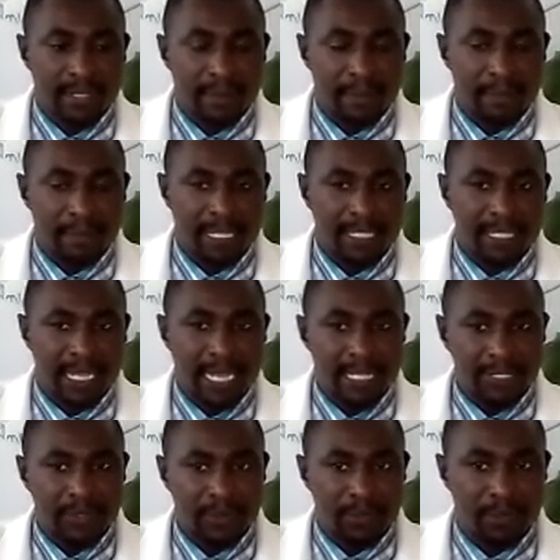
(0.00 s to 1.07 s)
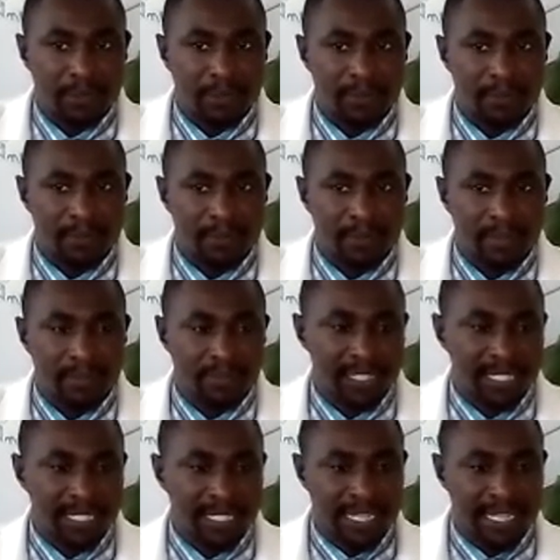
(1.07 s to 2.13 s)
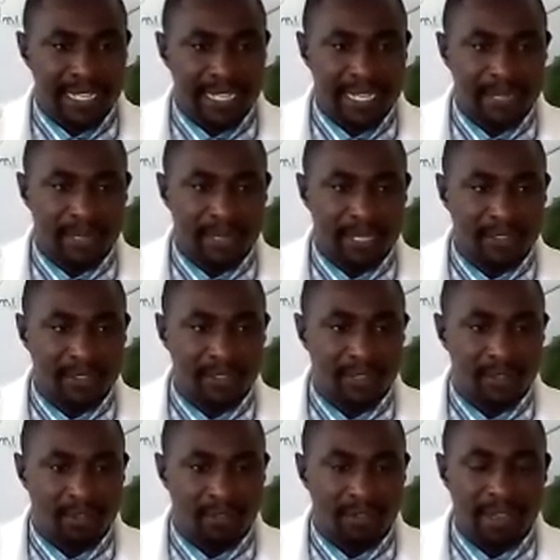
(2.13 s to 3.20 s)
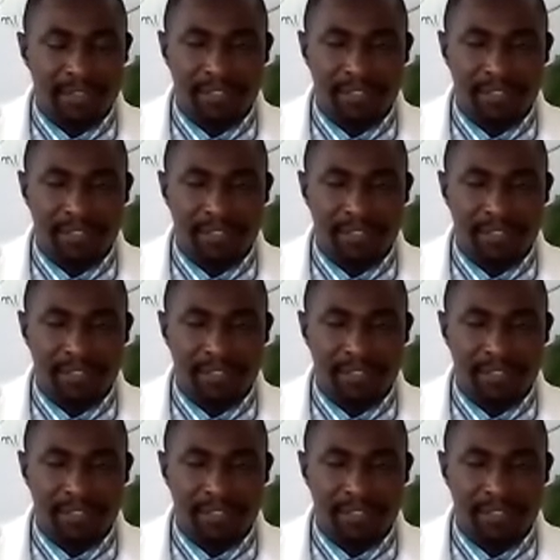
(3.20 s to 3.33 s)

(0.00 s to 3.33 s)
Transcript: But at home, this is the assignment. Write the